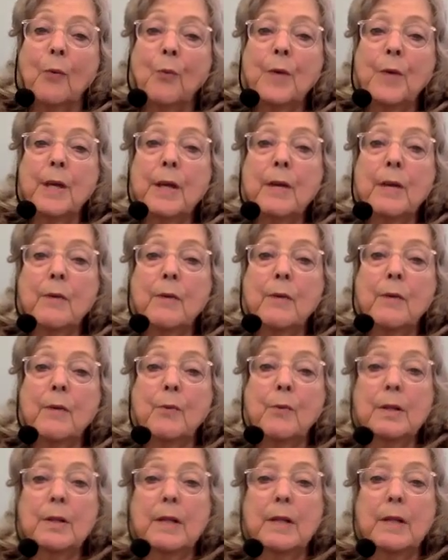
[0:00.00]
We
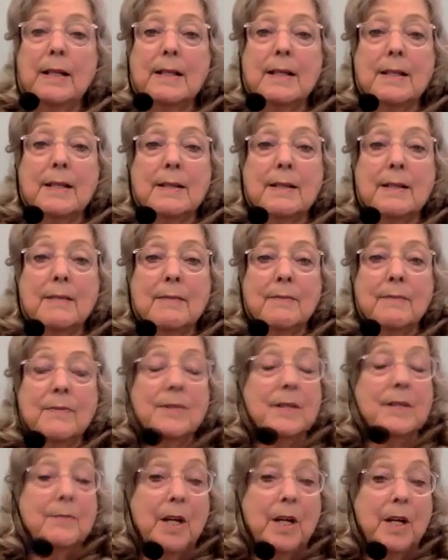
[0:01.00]
realize
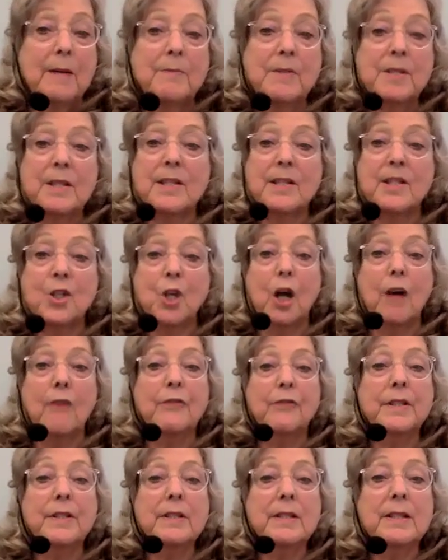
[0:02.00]
sometimes it's
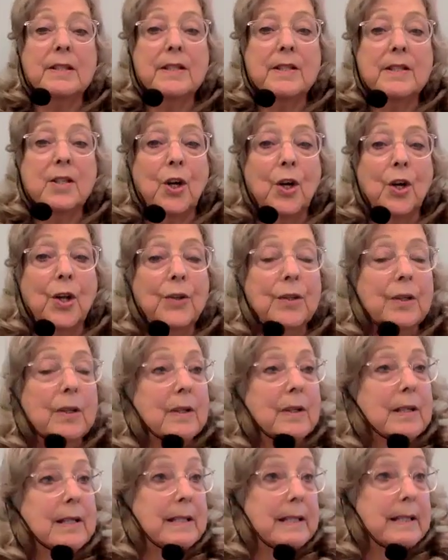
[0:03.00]
softened and it's called
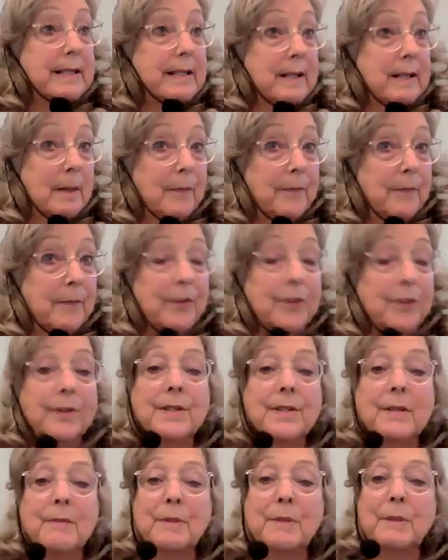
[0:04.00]
discomfort.
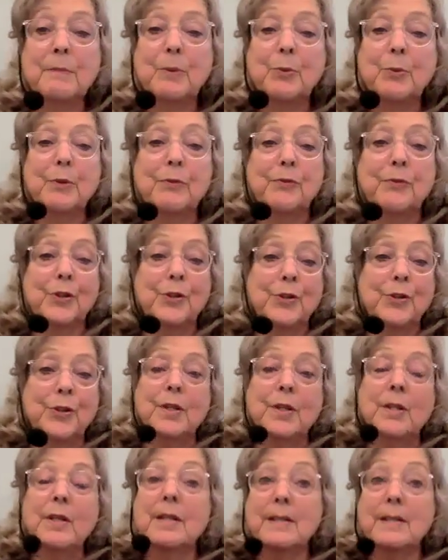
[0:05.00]
Some people refer to
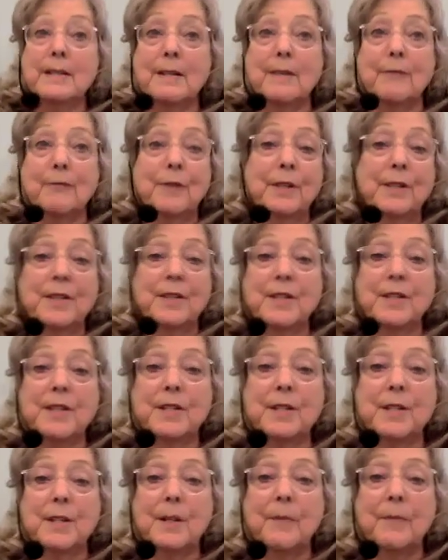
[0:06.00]
suffering as
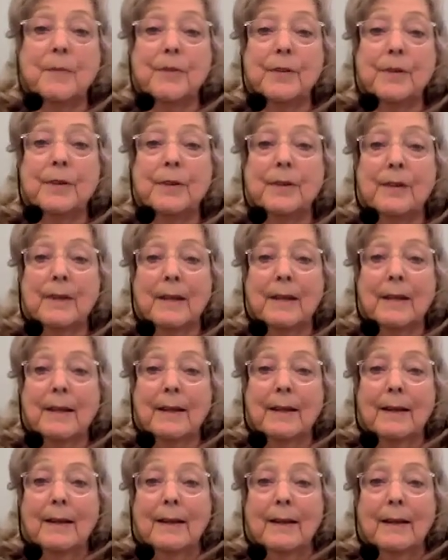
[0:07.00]
discomfort.
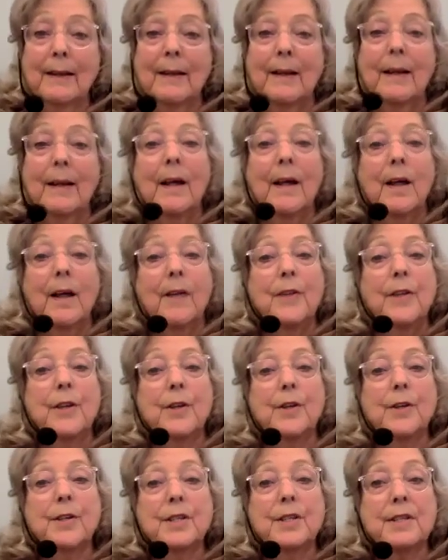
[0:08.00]

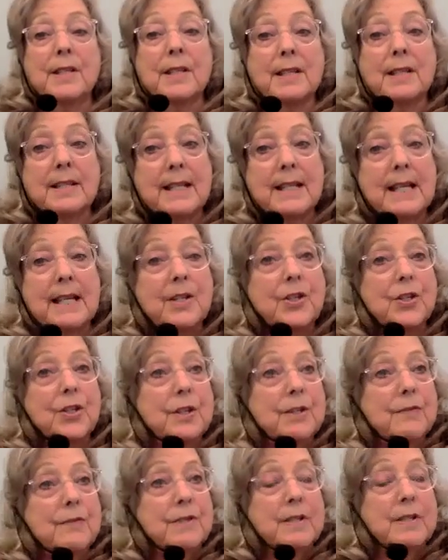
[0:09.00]
there's the
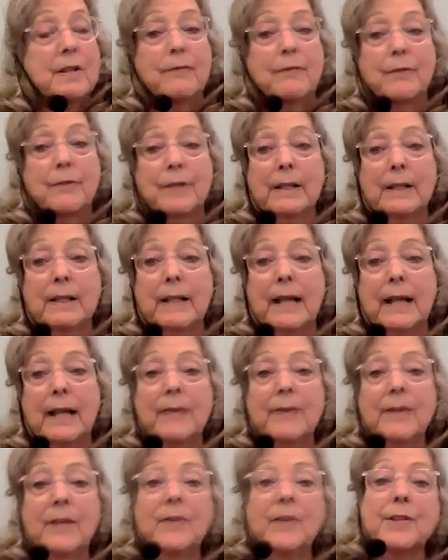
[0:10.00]
cessation of suffering,
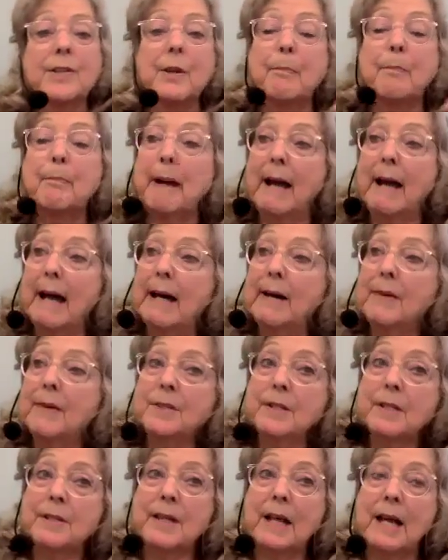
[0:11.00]
and then there's a
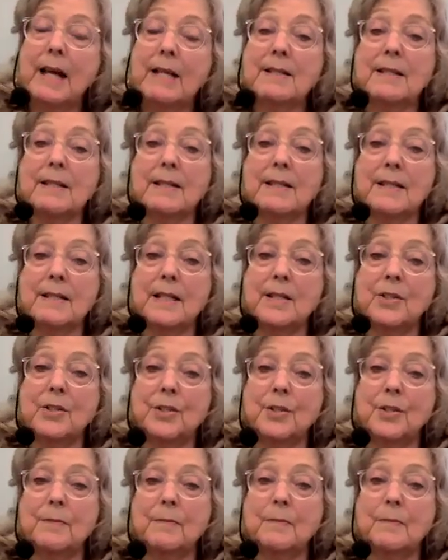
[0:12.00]
path to that
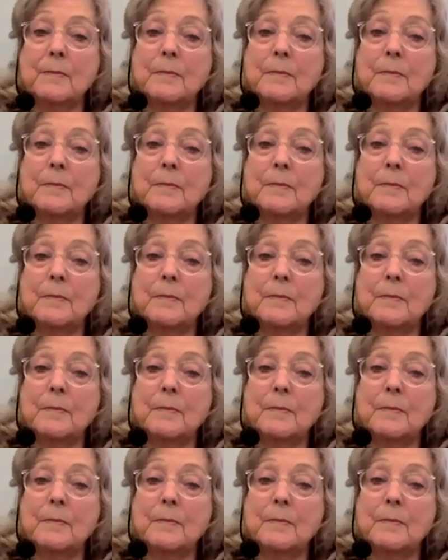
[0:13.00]
cessation.